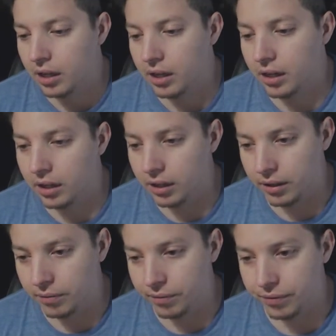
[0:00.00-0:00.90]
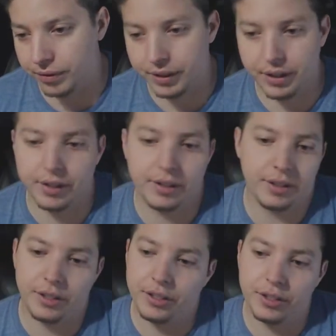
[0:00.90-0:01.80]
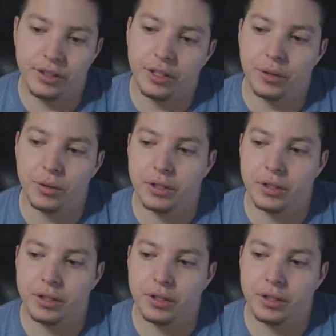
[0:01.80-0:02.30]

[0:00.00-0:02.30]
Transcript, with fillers: um, you know,